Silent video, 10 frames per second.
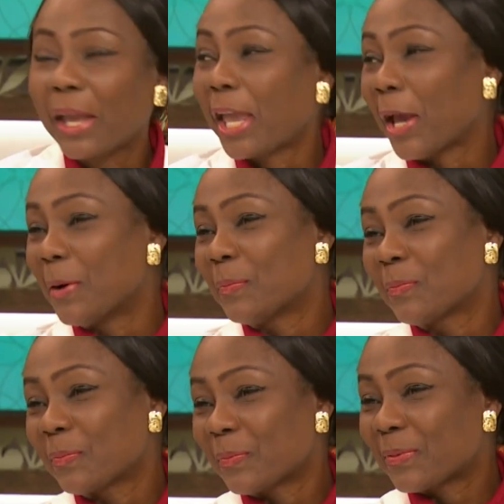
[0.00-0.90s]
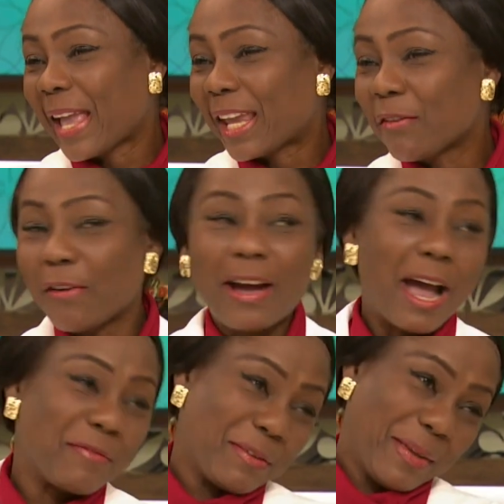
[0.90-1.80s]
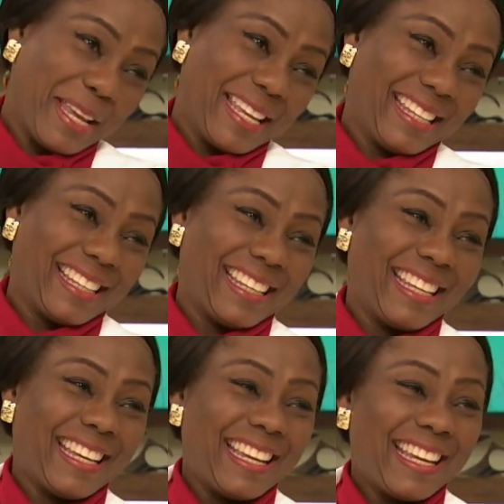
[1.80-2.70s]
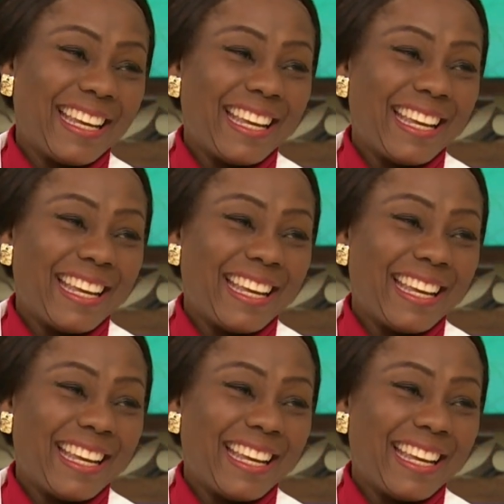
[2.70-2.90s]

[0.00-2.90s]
so, you. so vital. Thank you for and having thank you me. for sharing your story